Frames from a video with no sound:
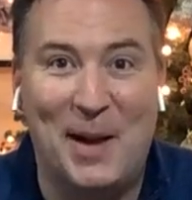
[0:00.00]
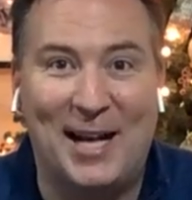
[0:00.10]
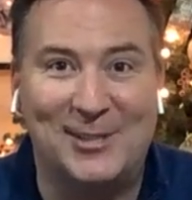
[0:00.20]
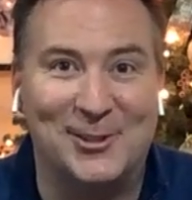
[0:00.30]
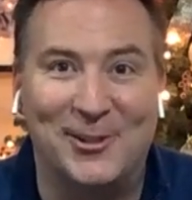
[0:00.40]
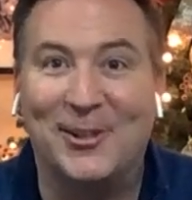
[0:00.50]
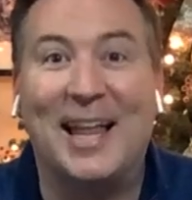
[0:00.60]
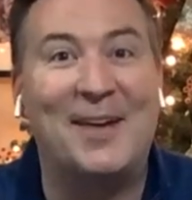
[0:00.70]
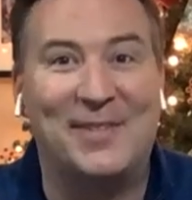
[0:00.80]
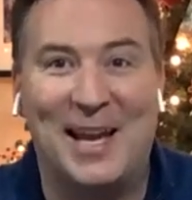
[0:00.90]
The Bachelor.
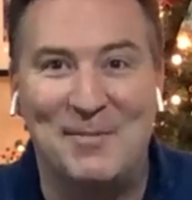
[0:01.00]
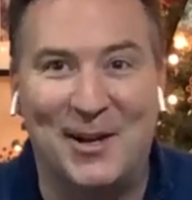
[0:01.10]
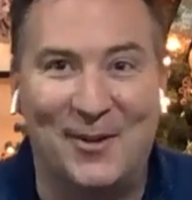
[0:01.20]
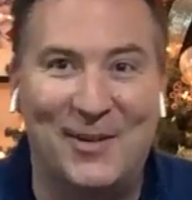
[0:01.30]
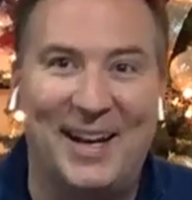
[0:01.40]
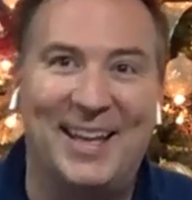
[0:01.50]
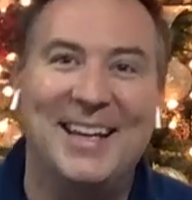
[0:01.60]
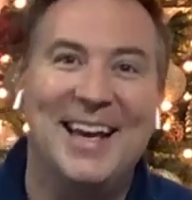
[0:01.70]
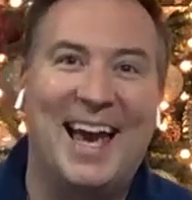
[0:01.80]
You're laughing at me already,